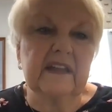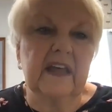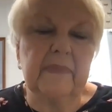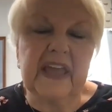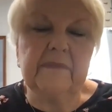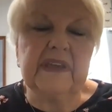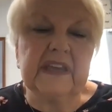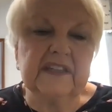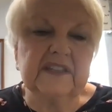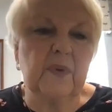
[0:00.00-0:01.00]
a
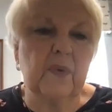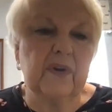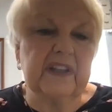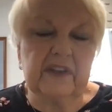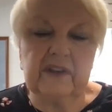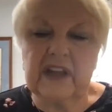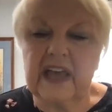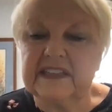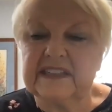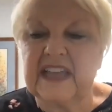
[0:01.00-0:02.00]
baby is born in the
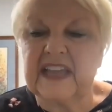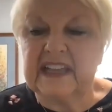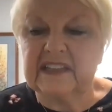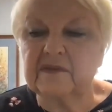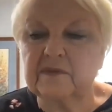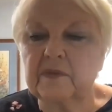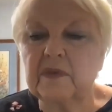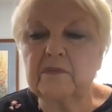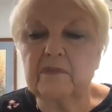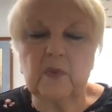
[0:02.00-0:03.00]
United States
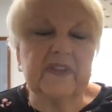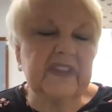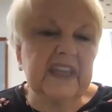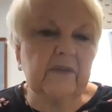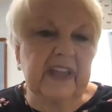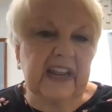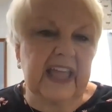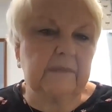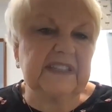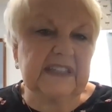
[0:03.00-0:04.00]
with neonatal
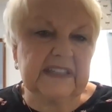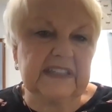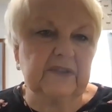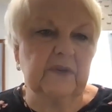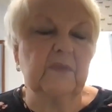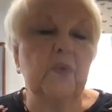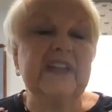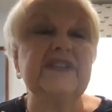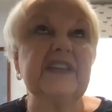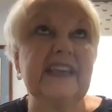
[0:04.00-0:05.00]
abstinence syndrome,
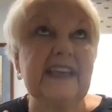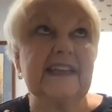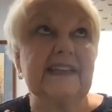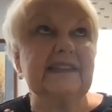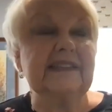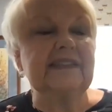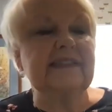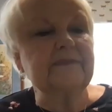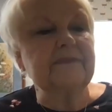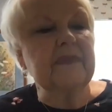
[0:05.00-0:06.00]
which is